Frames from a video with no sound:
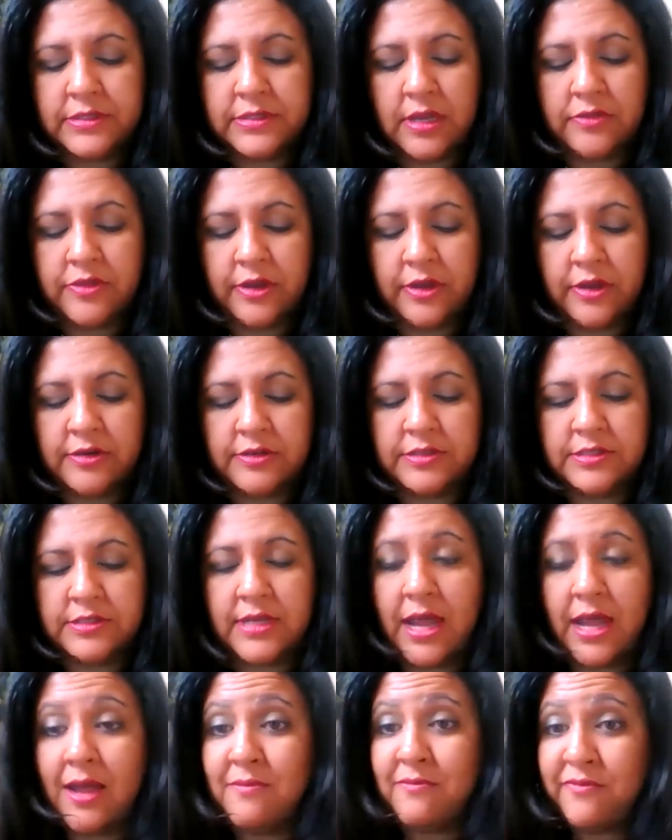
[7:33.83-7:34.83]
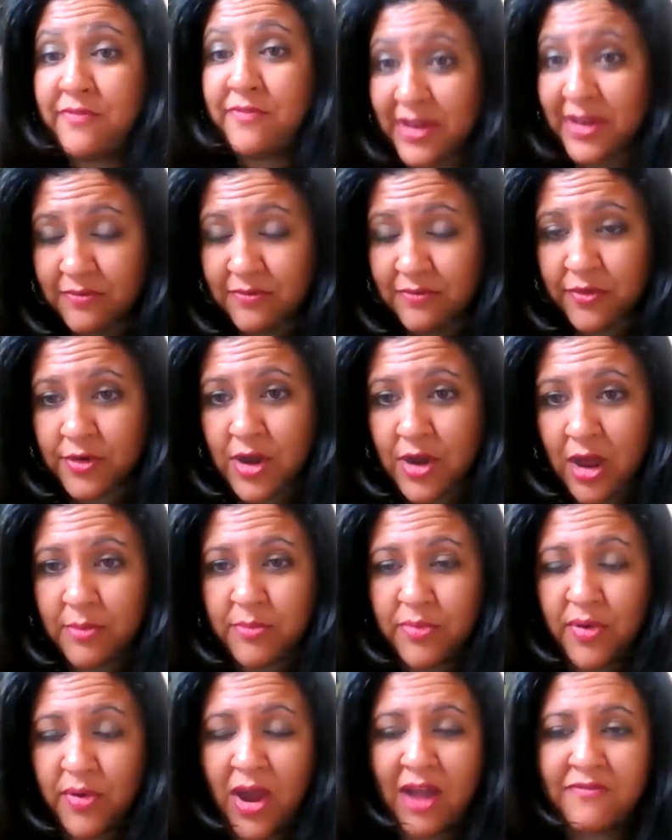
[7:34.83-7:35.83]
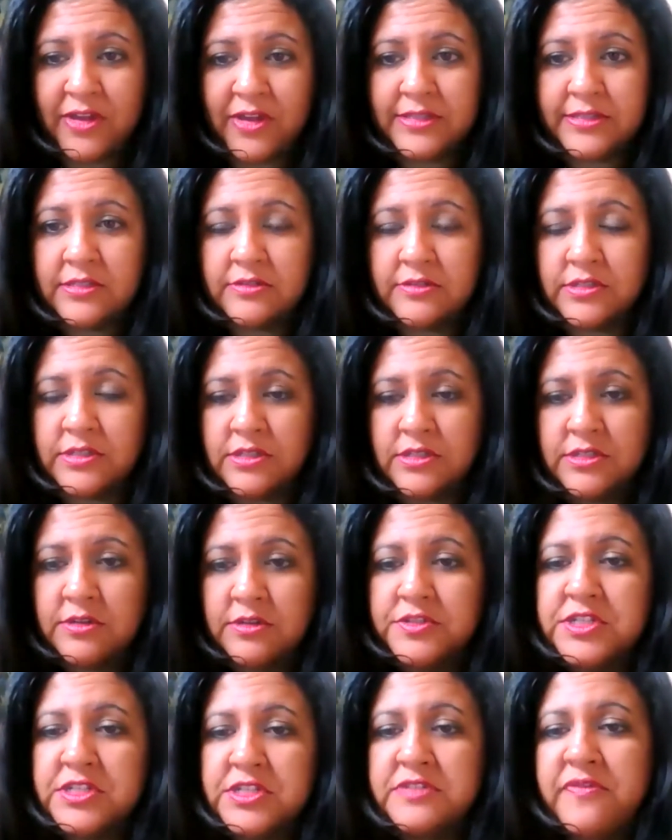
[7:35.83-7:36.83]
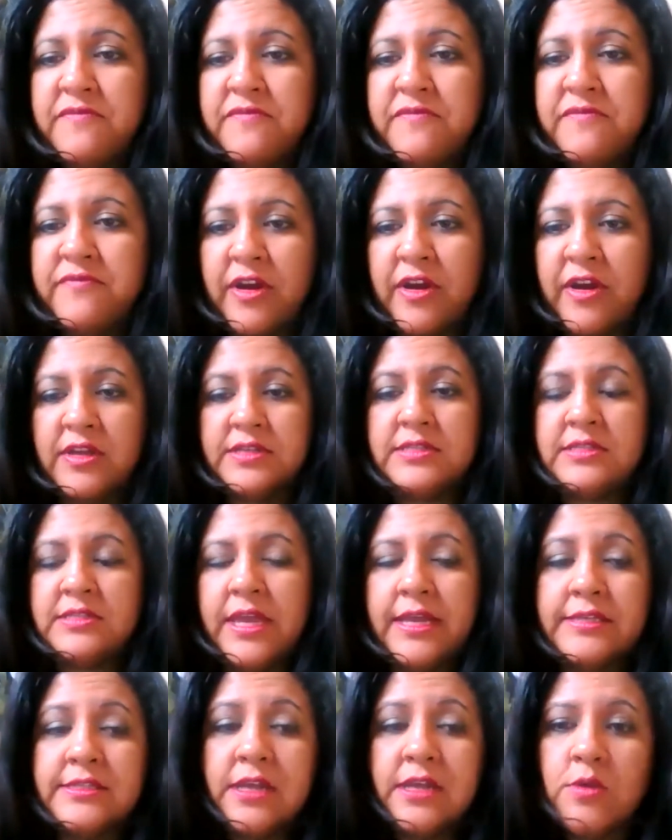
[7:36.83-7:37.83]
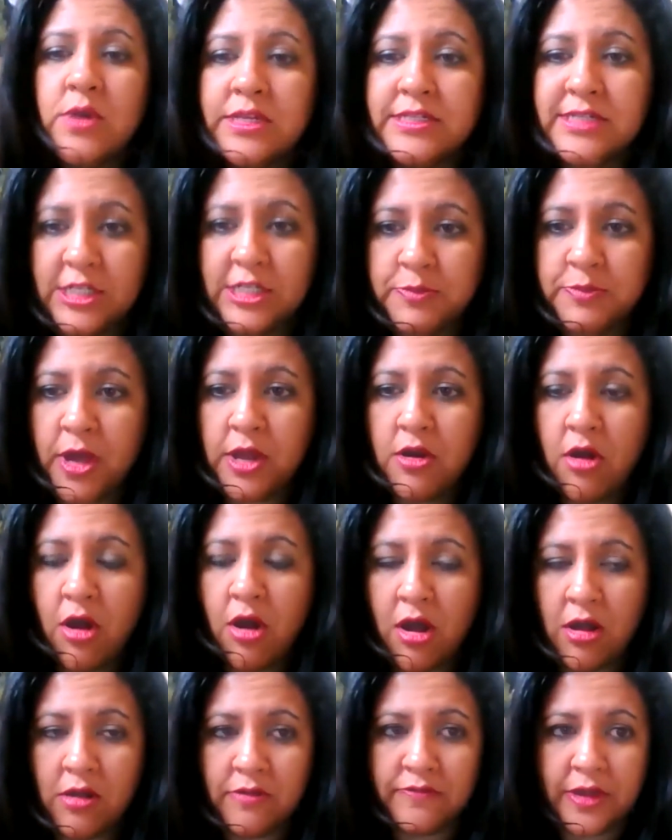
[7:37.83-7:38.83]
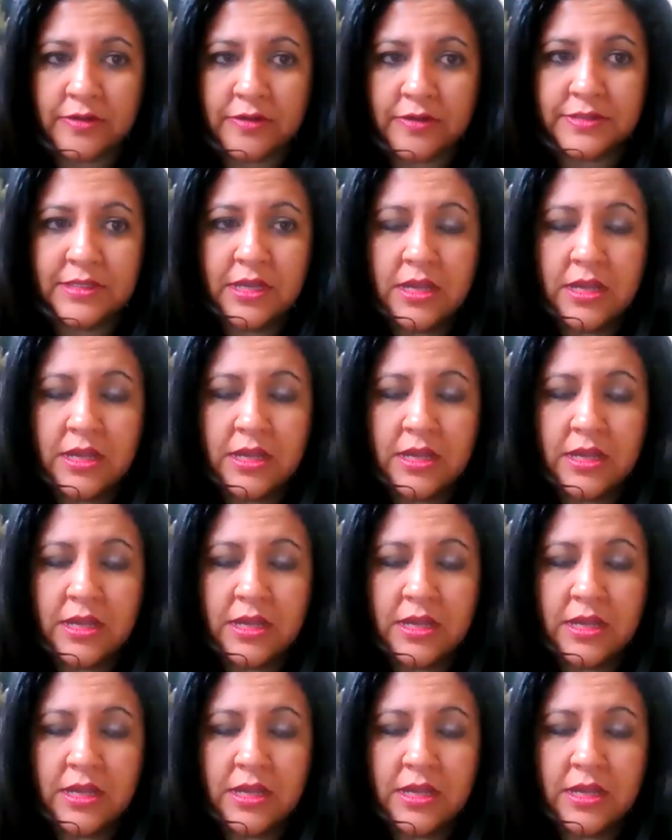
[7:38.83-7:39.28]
there's um, funding for nonprofits, there's, there's just various things. And I want to touch upon all of those.